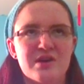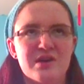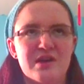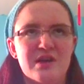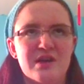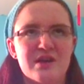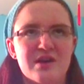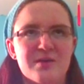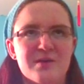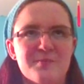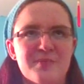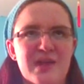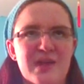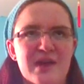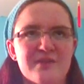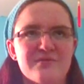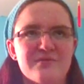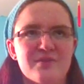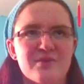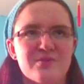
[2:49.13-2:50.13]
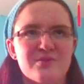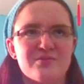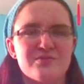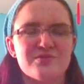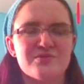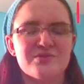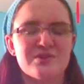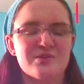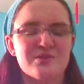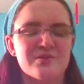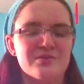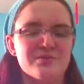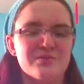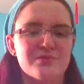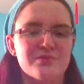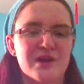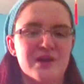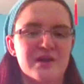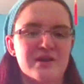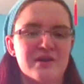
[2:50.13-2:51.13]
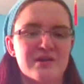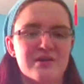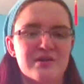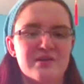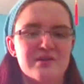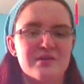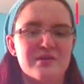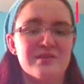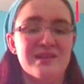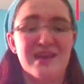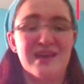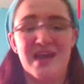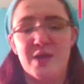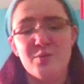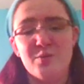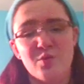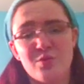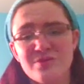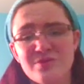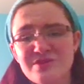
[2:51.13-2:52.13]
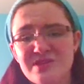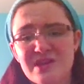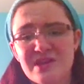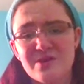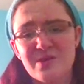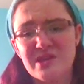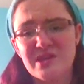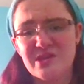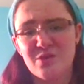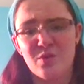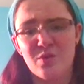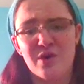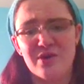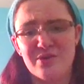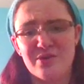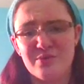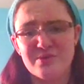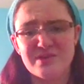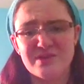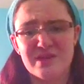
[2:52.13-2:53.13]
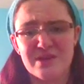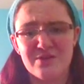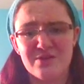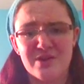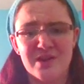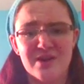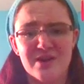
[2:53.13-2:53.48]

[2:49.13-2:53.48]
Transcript: yeah, iPhone, so like the camera wasn't that great, the quality wasn't that great.